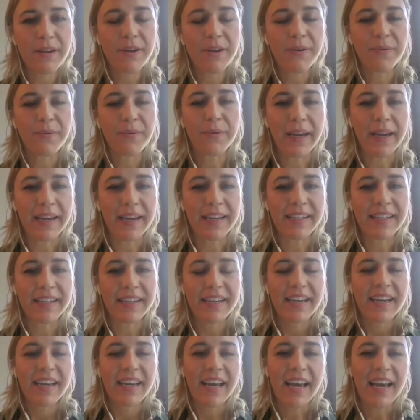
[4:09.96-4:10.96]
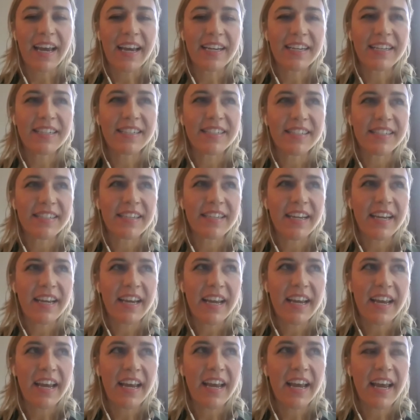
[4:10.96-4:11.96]
Right. And
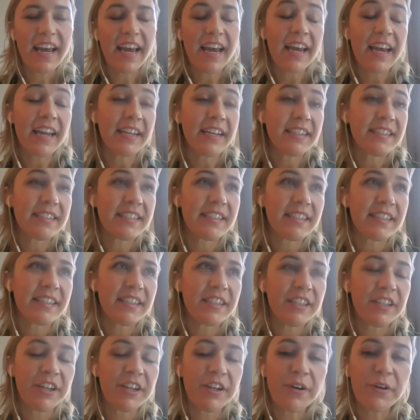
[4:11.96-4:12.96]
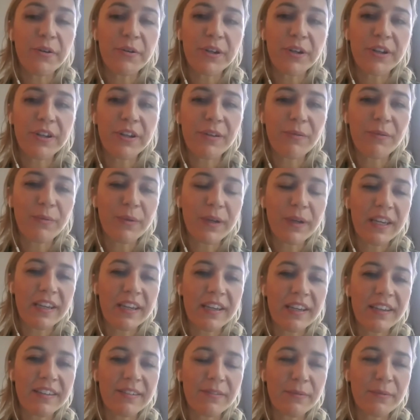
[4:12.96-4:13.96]

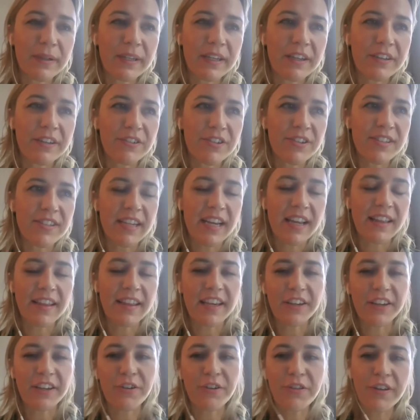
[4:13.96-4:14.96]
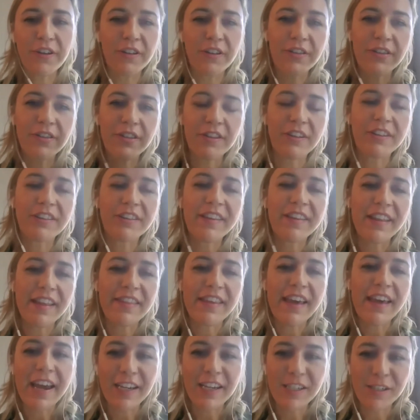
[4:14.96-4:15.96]
we understand, like, you're the
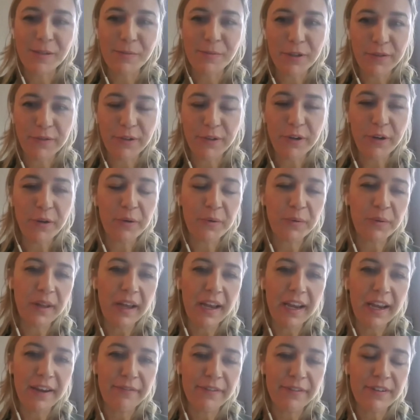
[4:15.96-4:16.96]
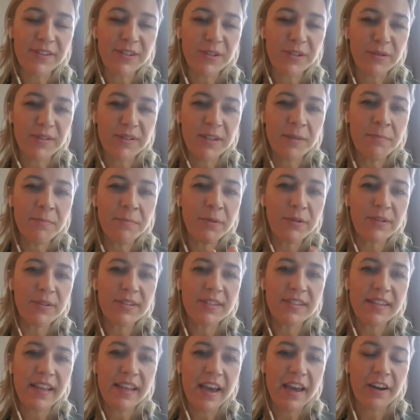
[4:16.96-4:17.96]
expert of your own life, and so symbols
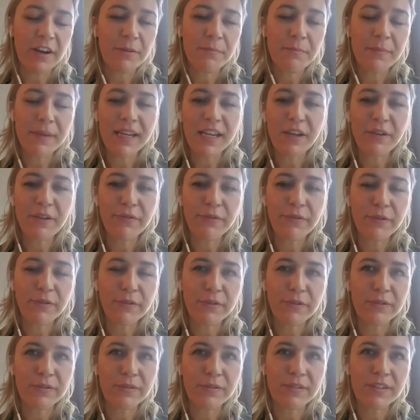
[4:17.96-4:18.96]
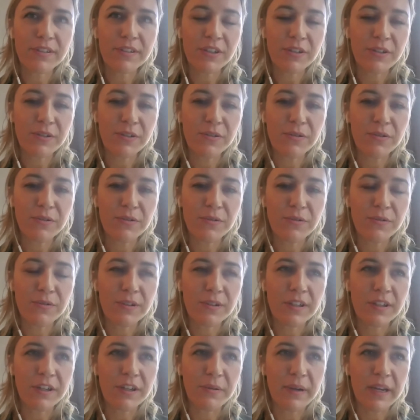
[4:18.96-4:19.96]
that are meaningful to
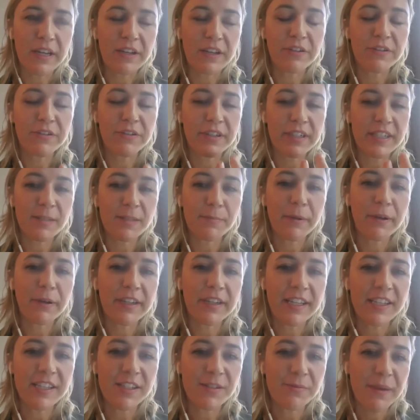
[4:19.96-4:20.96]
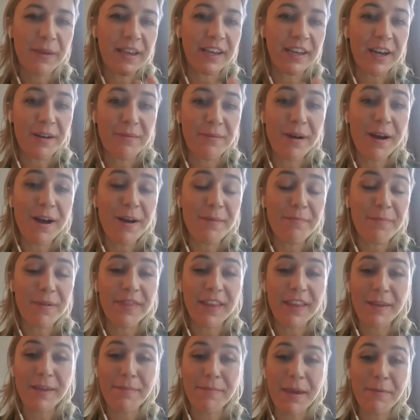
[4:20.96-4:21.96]
in your experience may come up, and
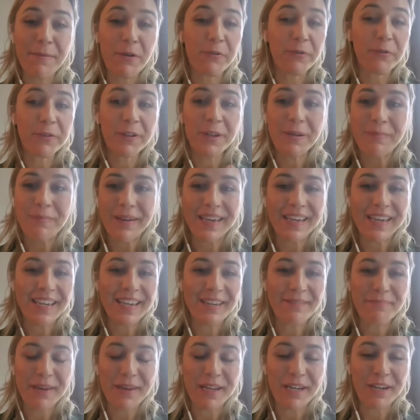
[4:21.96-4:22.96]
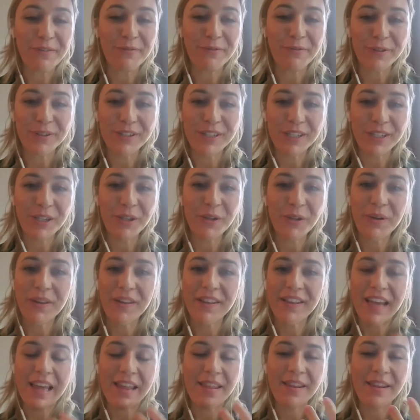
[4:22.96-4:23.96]
they may only be meaningful to you,
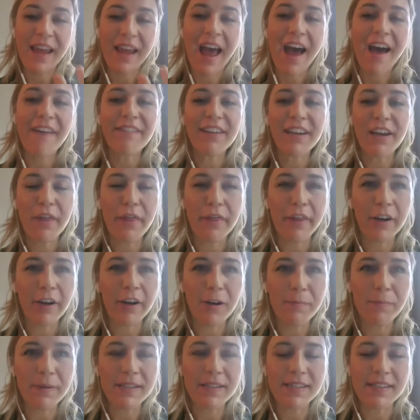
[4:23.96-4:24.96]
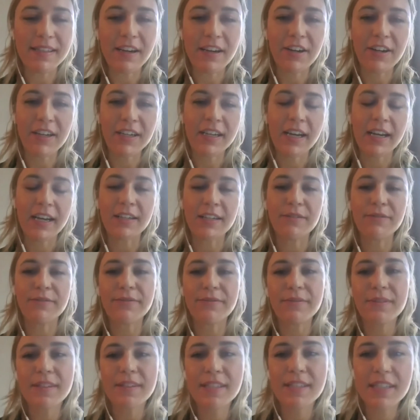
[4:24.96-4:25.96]
and having a therapist there to kind of
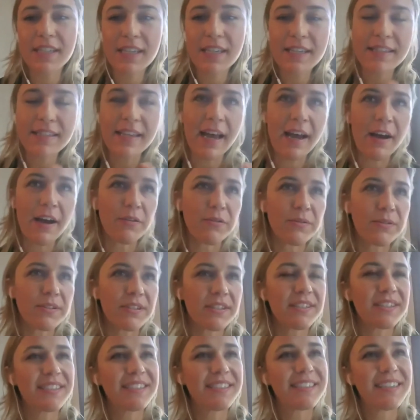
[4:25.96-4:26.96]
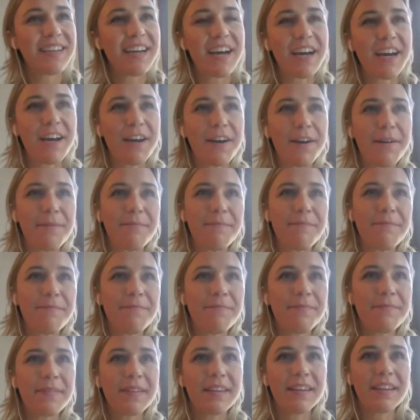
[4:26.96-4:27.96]
tease out
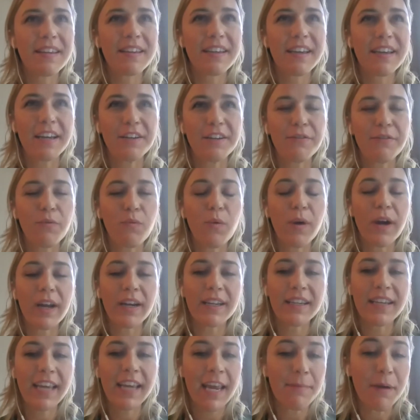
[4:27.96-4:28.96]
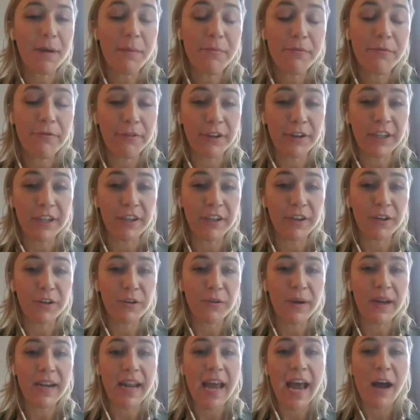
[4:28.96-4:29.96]
kind of what came up for you
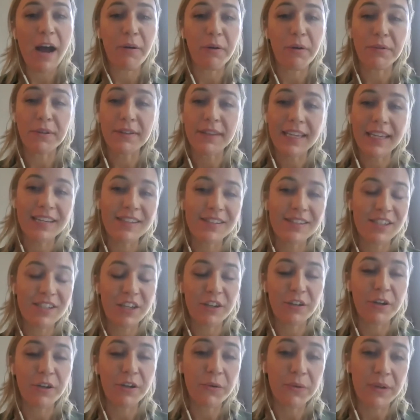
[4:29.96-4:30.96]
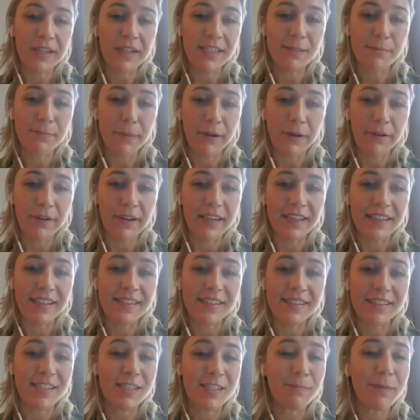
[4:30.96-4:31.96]
and how it relates to your own
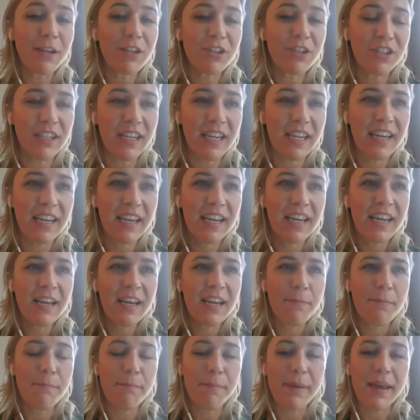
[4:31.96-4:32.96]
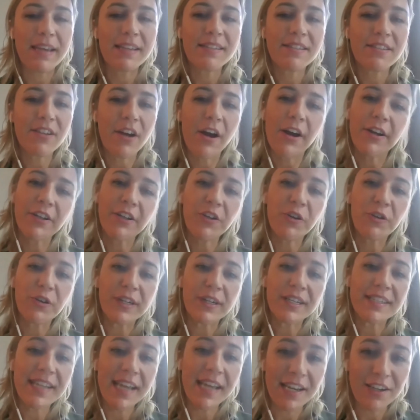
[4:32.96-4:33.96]
experience, especially based on your
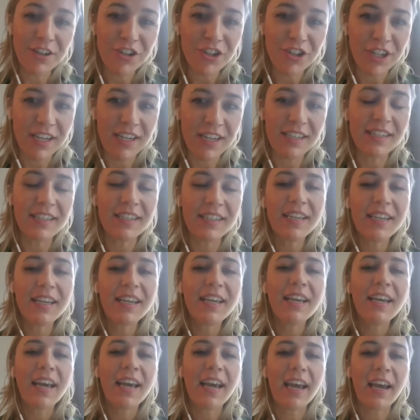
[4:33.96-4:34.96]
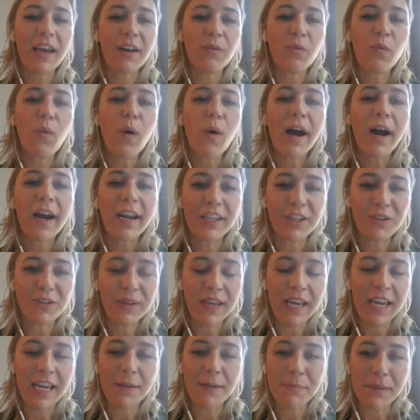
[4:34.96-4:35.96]
intention and why you
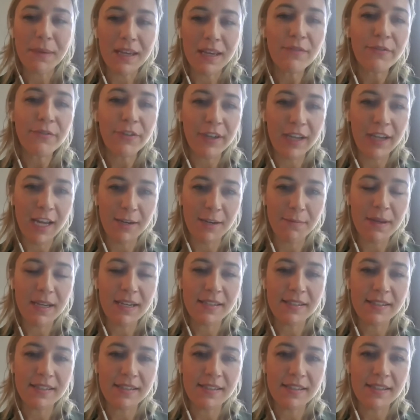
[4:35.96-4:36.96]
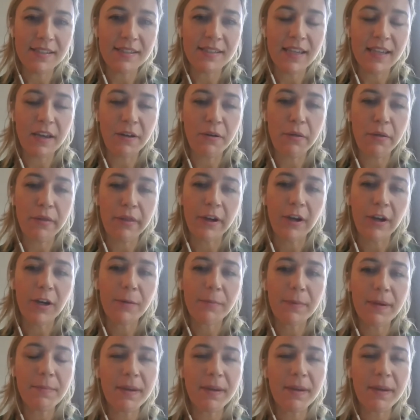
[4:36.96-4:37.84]
came in for ketamine assisted psychotherapy.